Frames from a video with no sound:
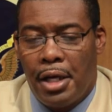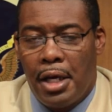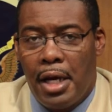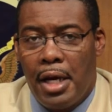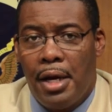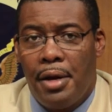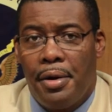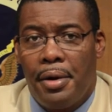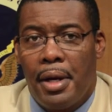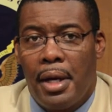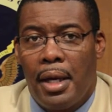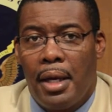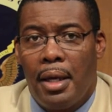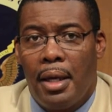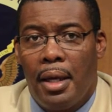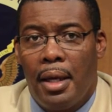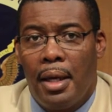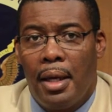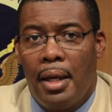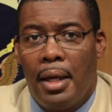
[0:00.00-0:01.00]

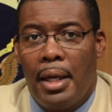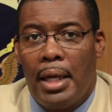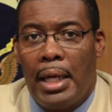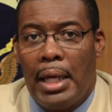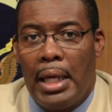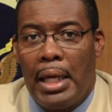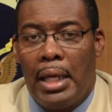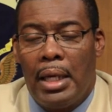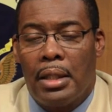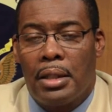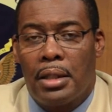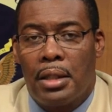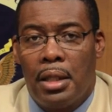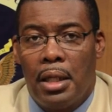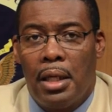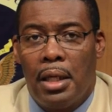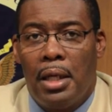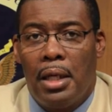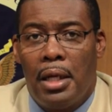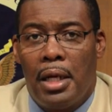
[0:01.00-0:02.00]
Herring is
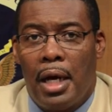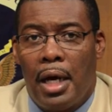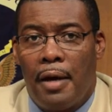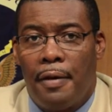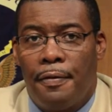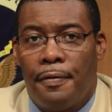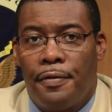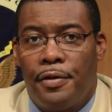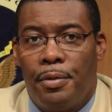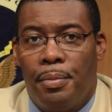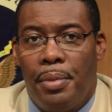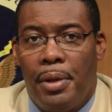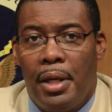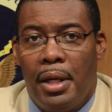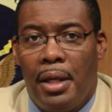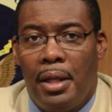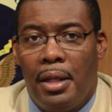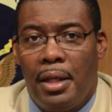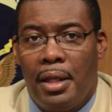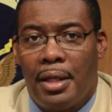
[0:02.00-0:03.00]
good enough to
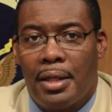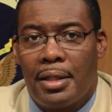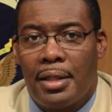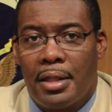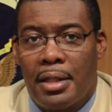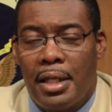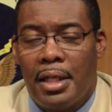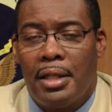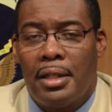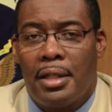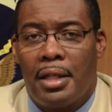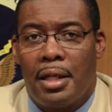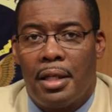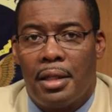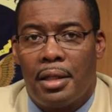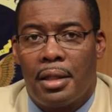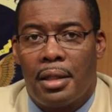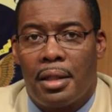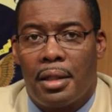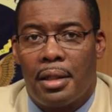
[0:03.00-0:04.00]
be the
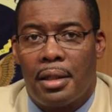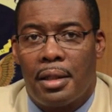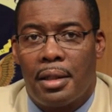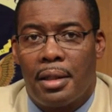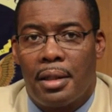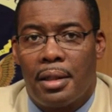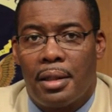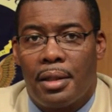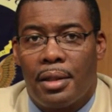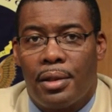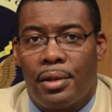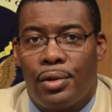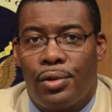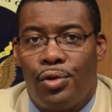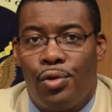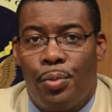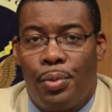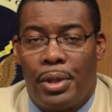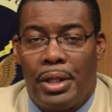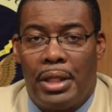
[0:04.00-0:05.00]
assistant
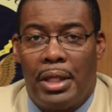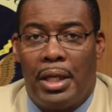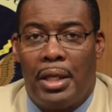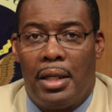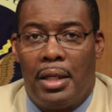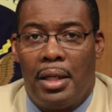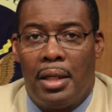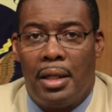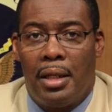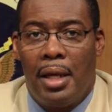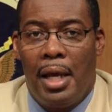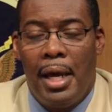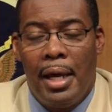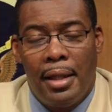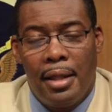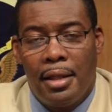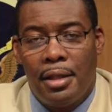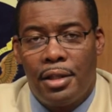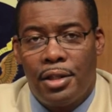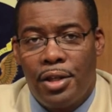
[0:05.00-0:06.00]
superintendent,
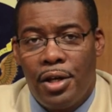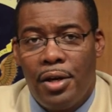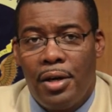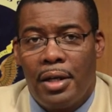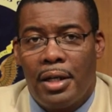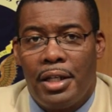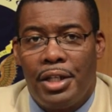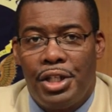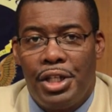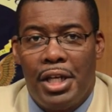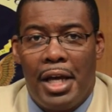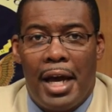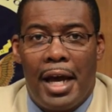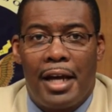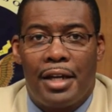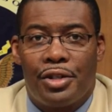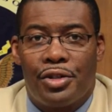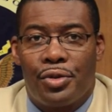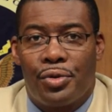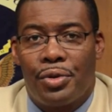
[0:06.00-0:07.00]
then certainly she
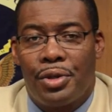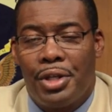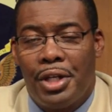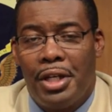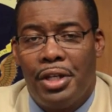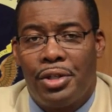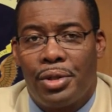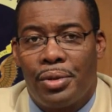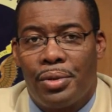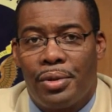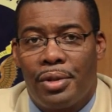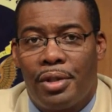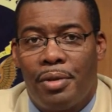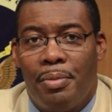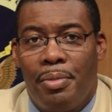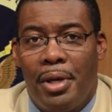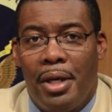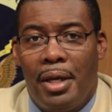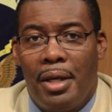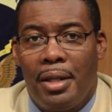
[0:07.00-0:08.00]
has the credentials
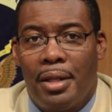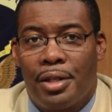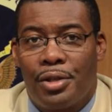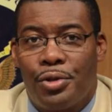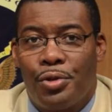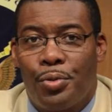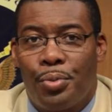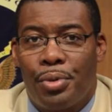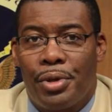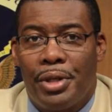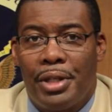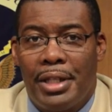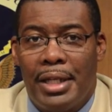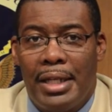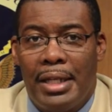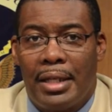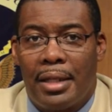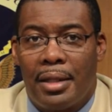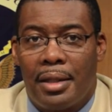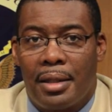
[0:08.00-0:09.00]
to be the
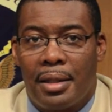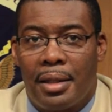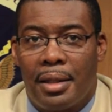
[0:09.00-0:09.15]
superintendent.